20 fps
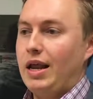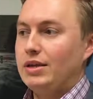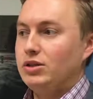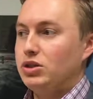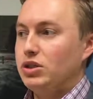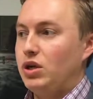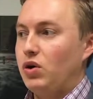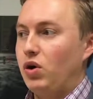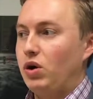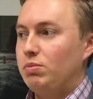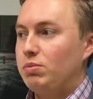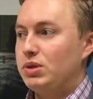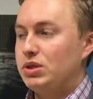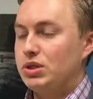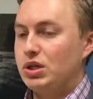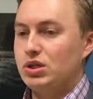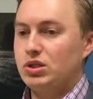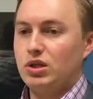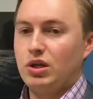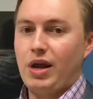engineering
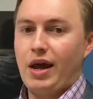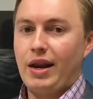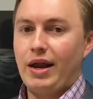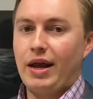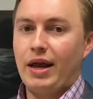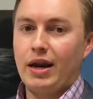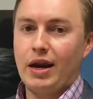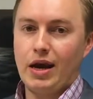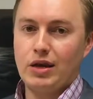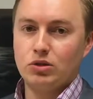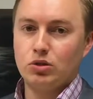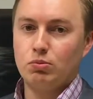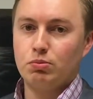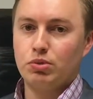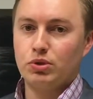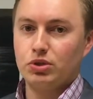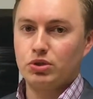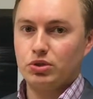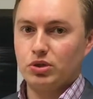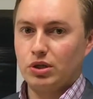position at
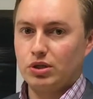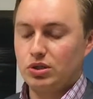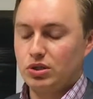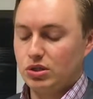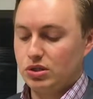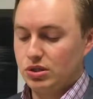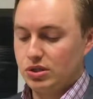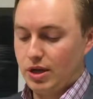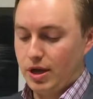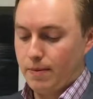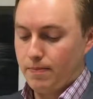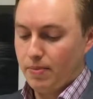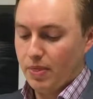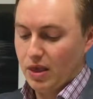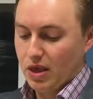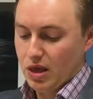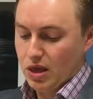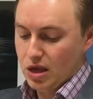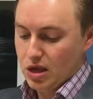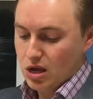Anheuser-Busch, let's just say.
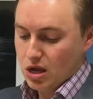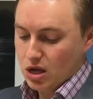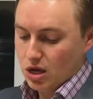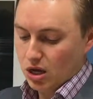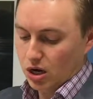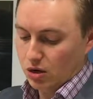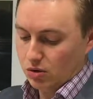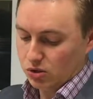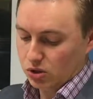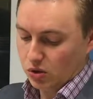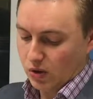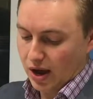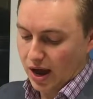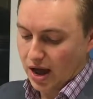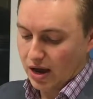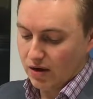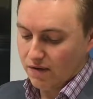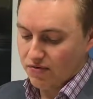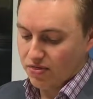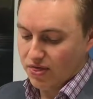So
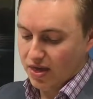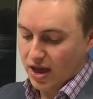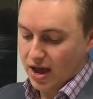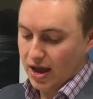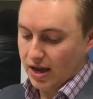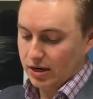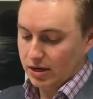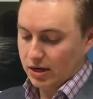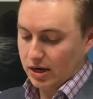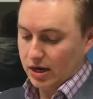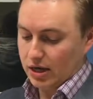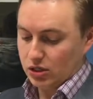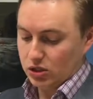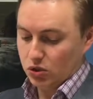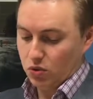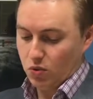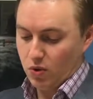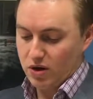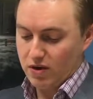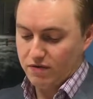out of that
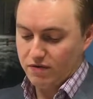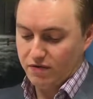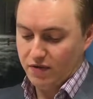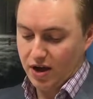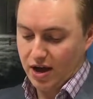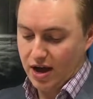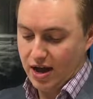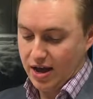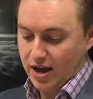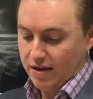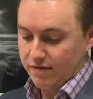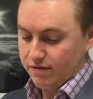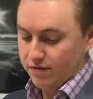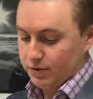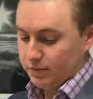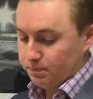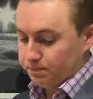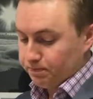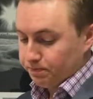25,